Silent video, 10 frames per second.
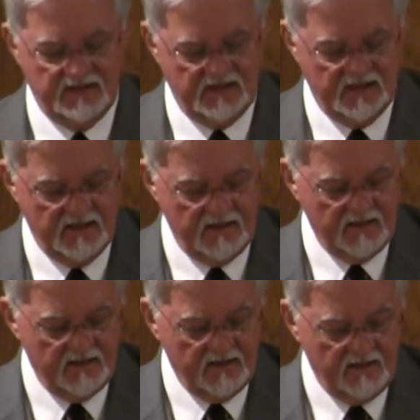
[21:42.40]

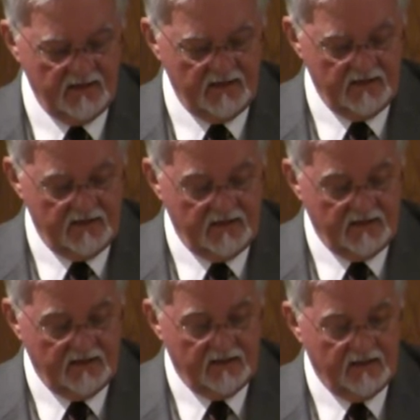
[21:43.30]
(no one is talking)